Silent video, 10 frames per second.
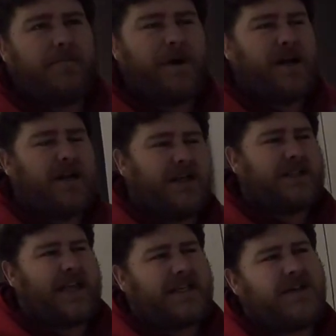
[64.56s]
but
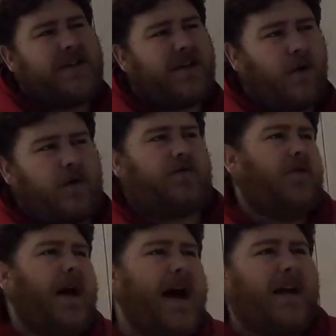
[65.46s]
is that she was a
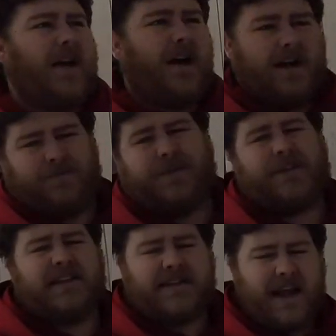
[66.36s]
cultural icon as
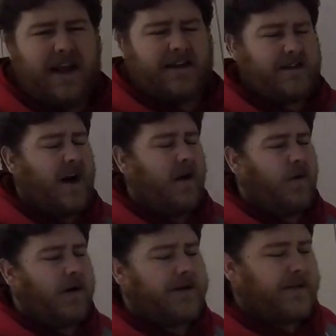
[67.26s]
Princess Leia in Star
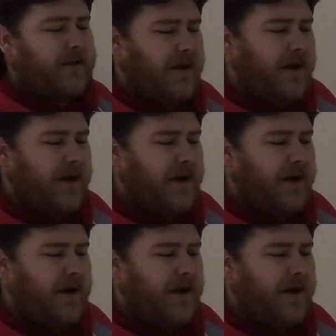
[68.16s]
Wars.